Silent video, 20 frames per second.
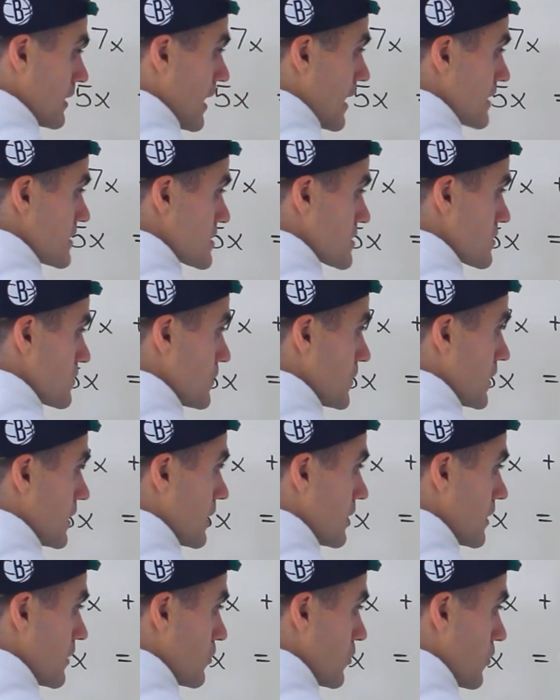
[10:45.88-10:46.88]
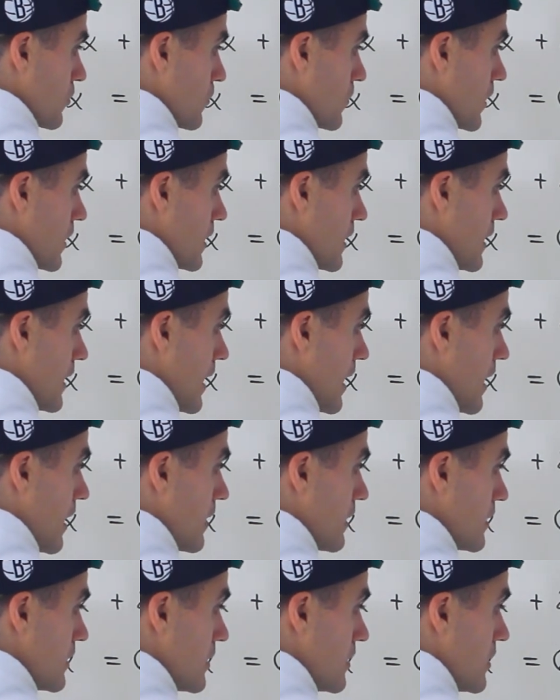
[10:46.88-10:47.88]
that. So we'd end up with what?
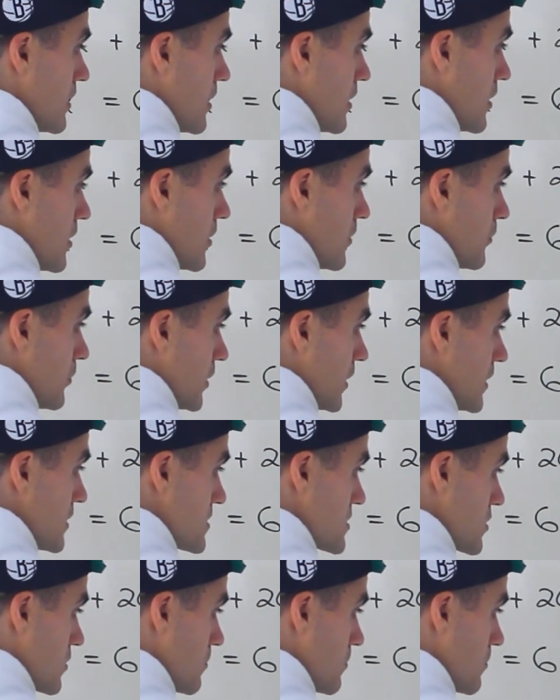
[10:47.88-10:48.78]
9 plus